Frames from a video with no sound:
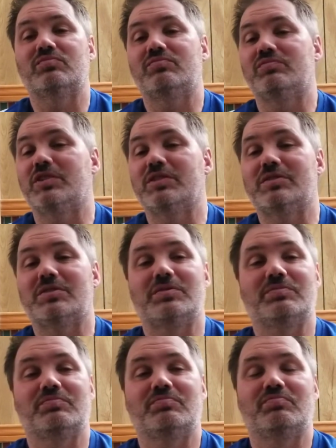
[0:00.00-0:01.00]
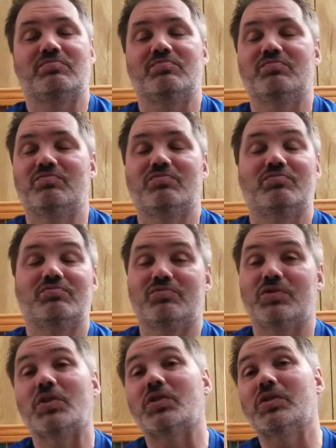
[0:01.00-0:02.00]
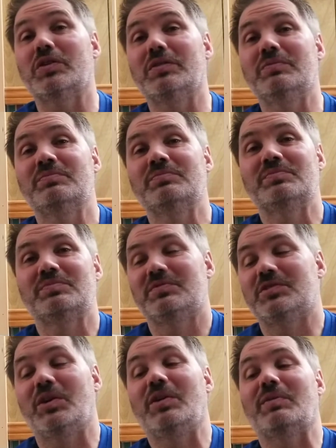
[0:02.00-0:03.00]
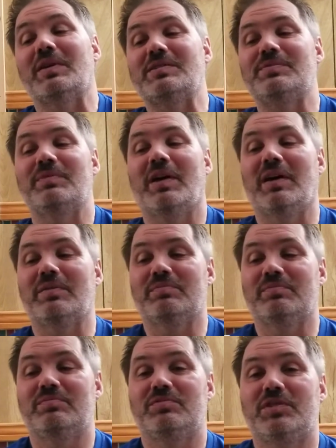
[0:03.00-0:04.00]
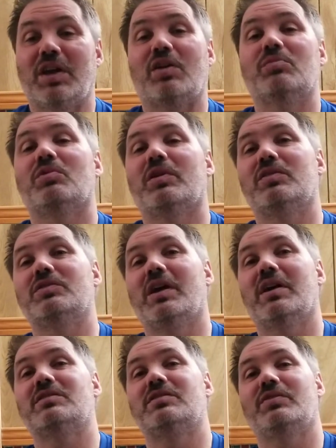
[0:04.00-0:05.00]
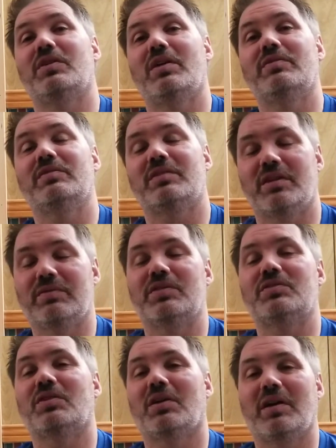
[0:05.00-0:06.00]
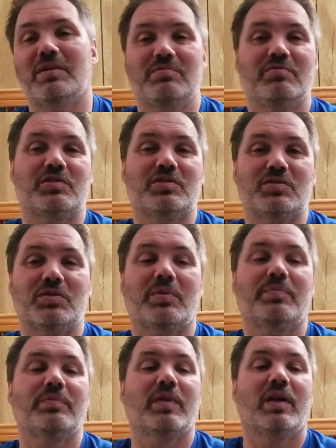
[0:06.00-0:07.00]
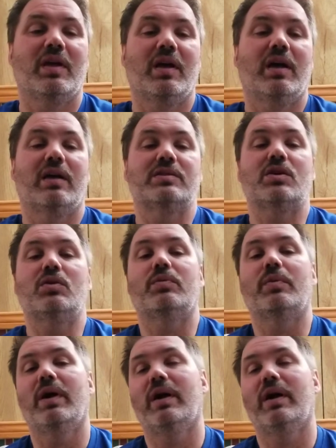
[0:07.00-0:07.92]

just real good. So anyways, check out Burrito Jack's if you haven't. Give it a try for sure. So